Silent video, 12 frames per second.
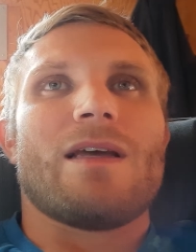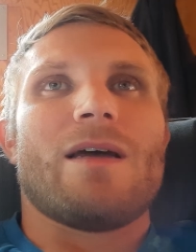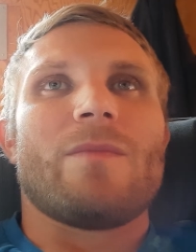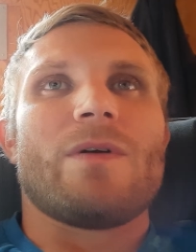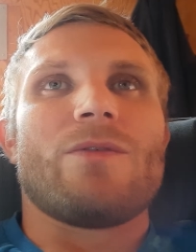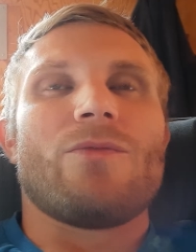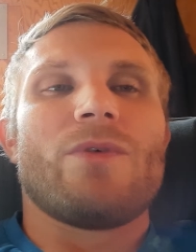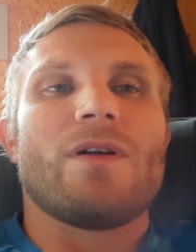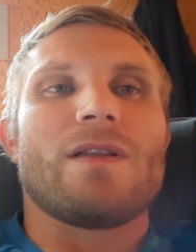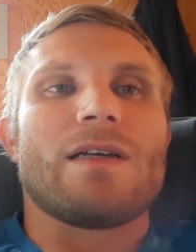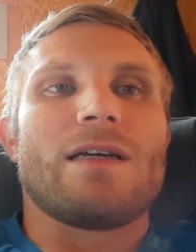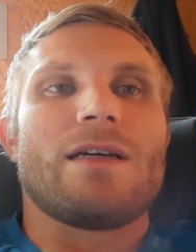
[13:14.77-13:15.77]
I mean,
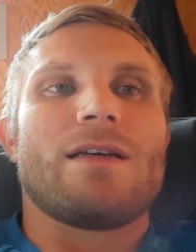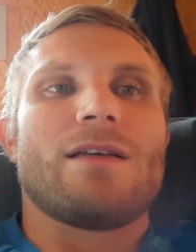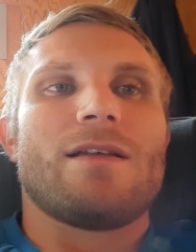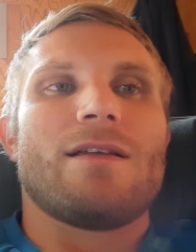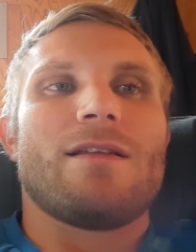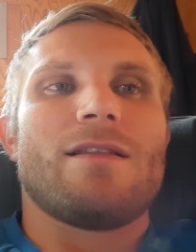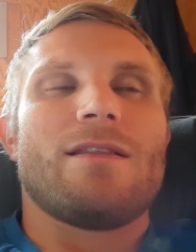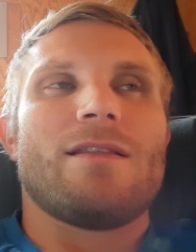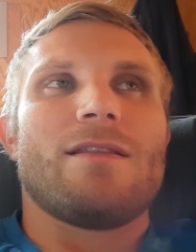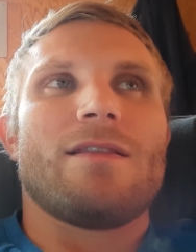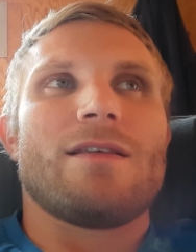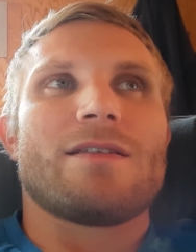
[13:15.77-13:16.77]
really,
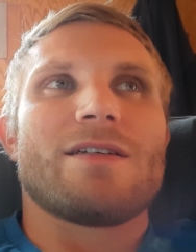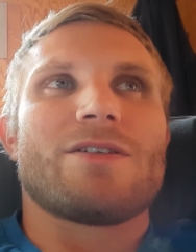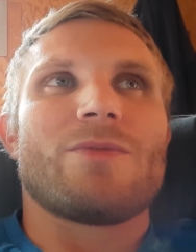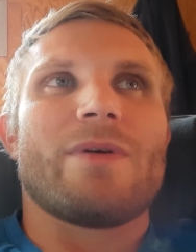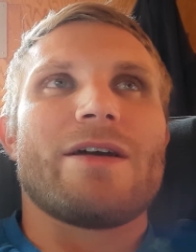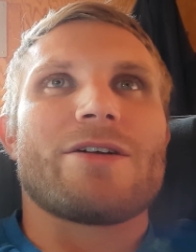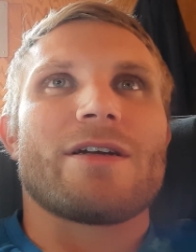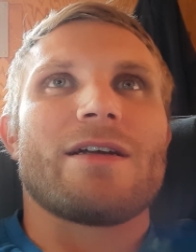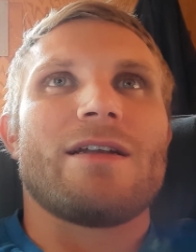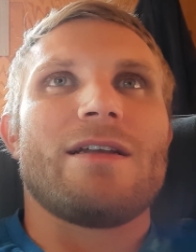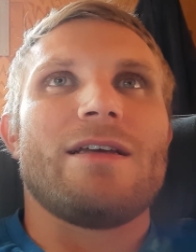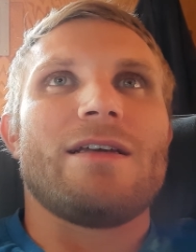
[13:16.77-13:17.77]
the
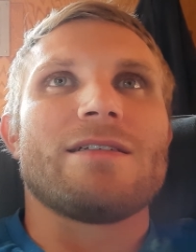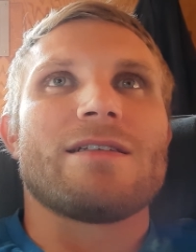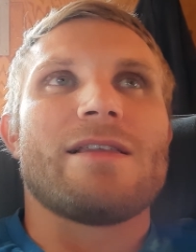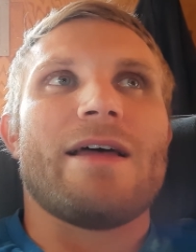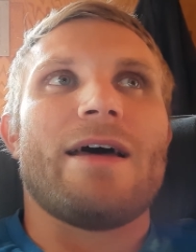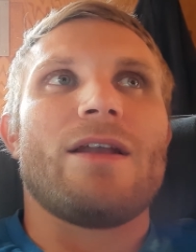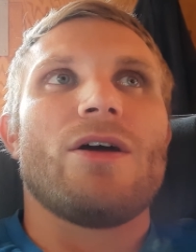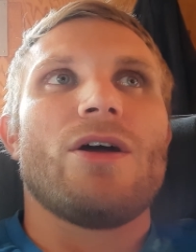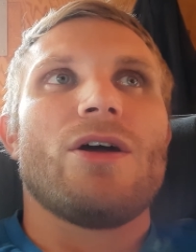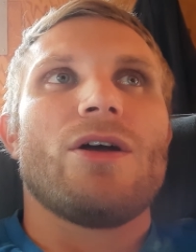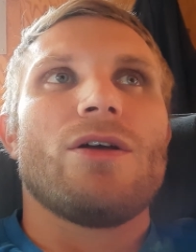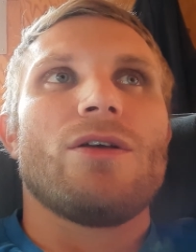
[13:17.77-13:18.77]
situation is that
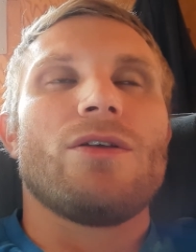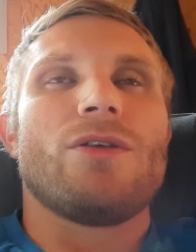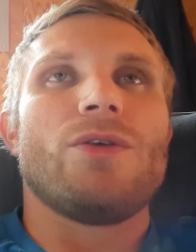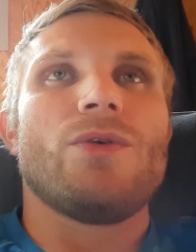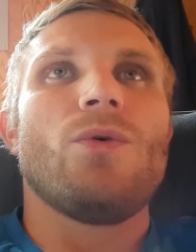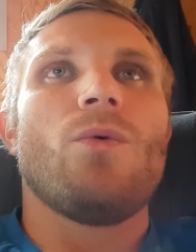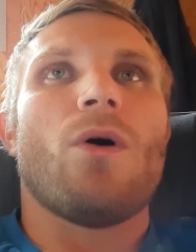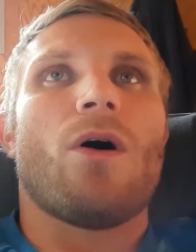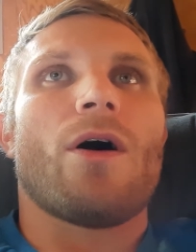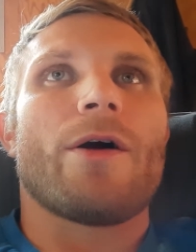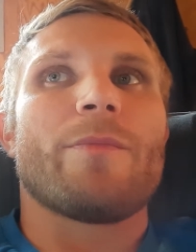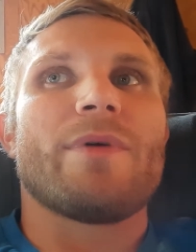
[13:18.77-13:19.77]
you
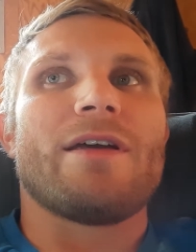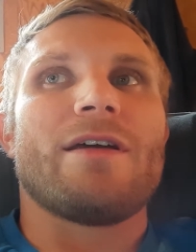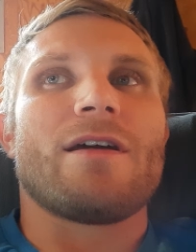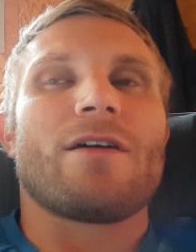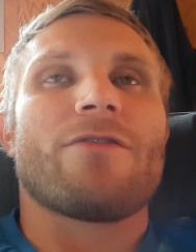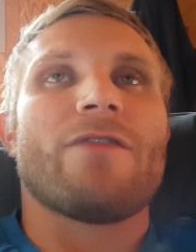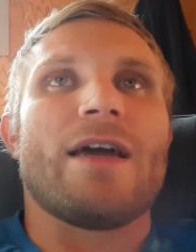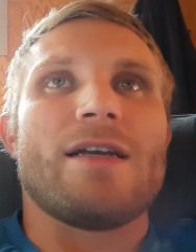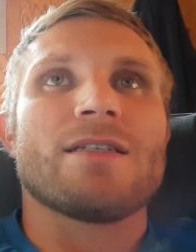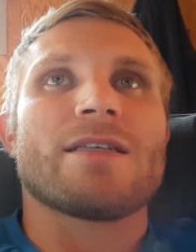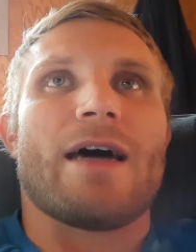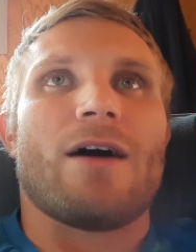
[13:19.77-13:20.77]
are being
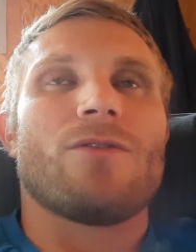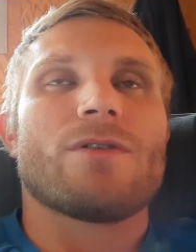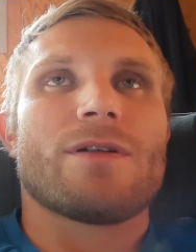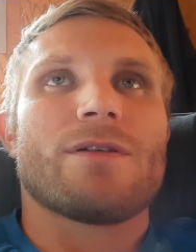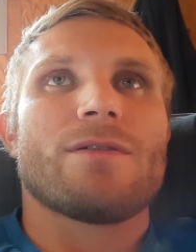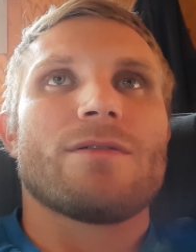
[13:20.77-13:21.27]
phased out.